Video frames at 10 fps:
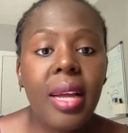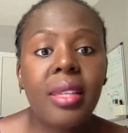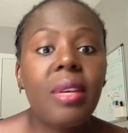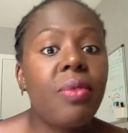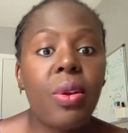
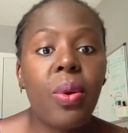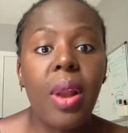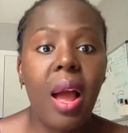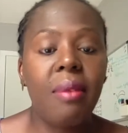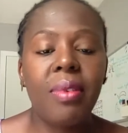as if they don't
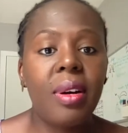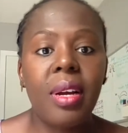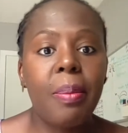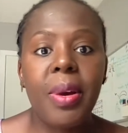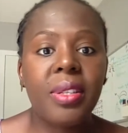have
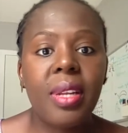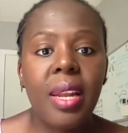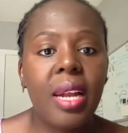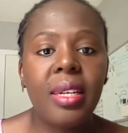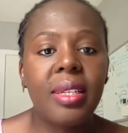a
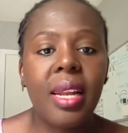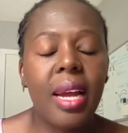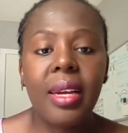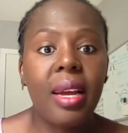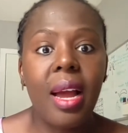personality,
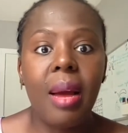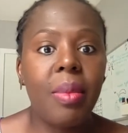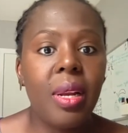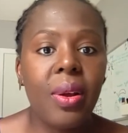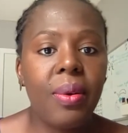like a
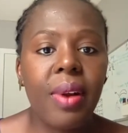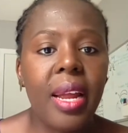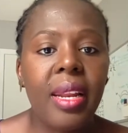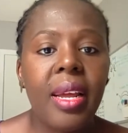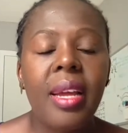chameleon,
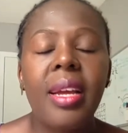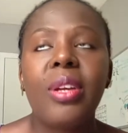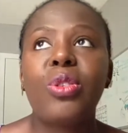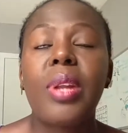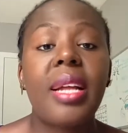right?
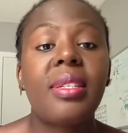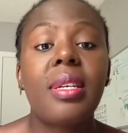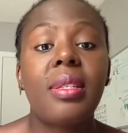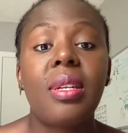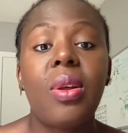So that's
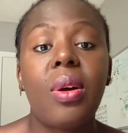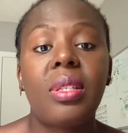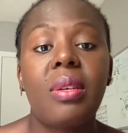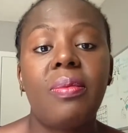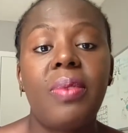the
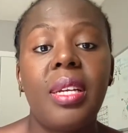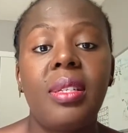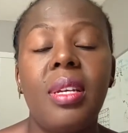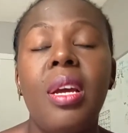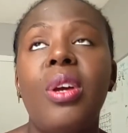seductive
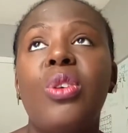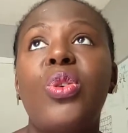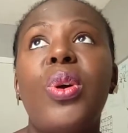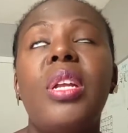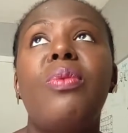phase.
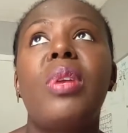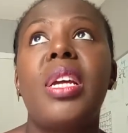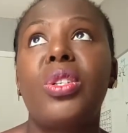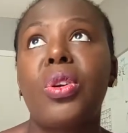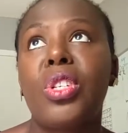So in
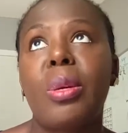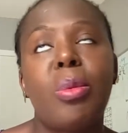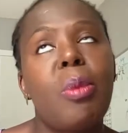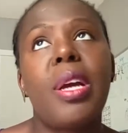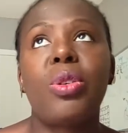
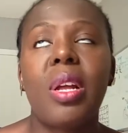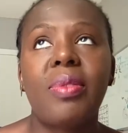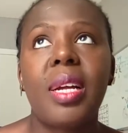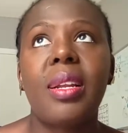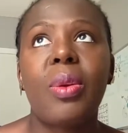relationships, maybe I should
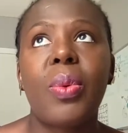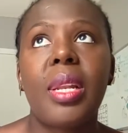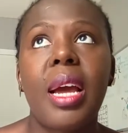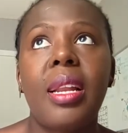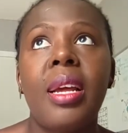have started
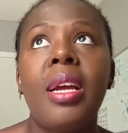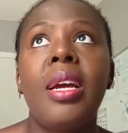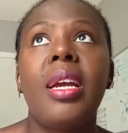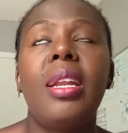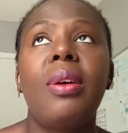with that.
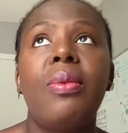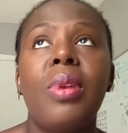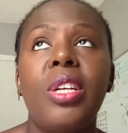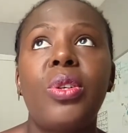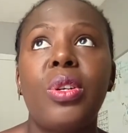In a
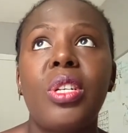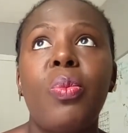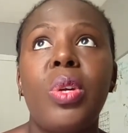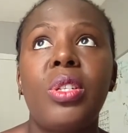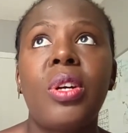
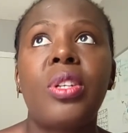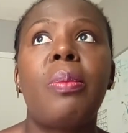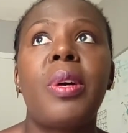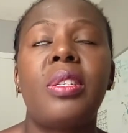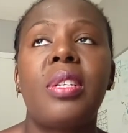relationship with such
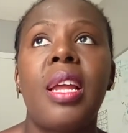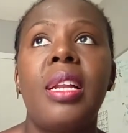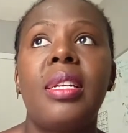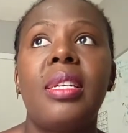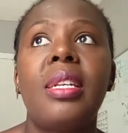a
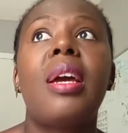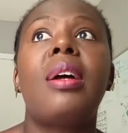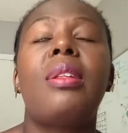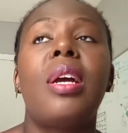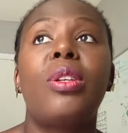personality,
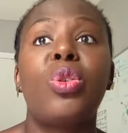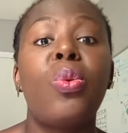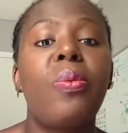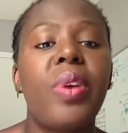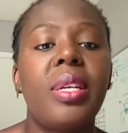there are
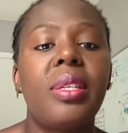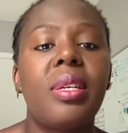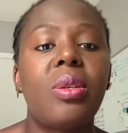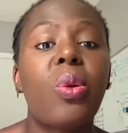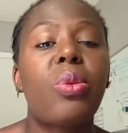two
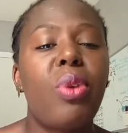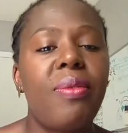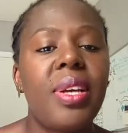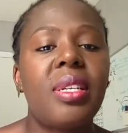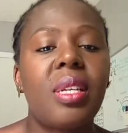phases or three
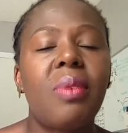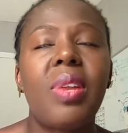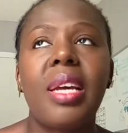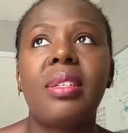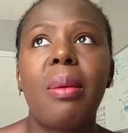phases if
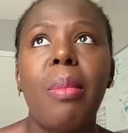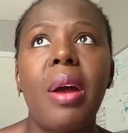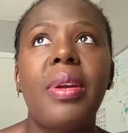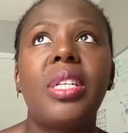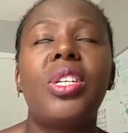there is a
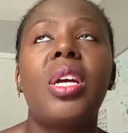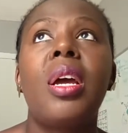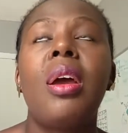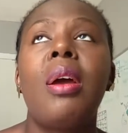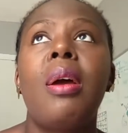marriage.
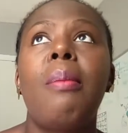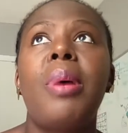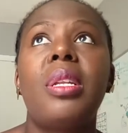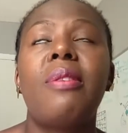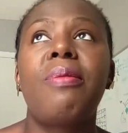
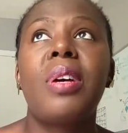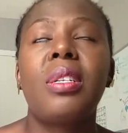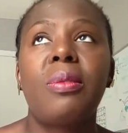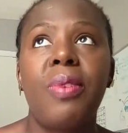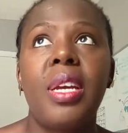But the
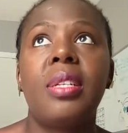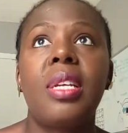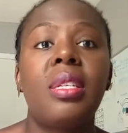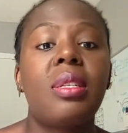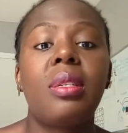first phase
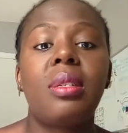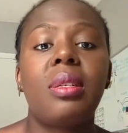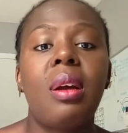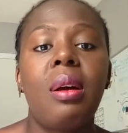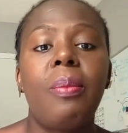is this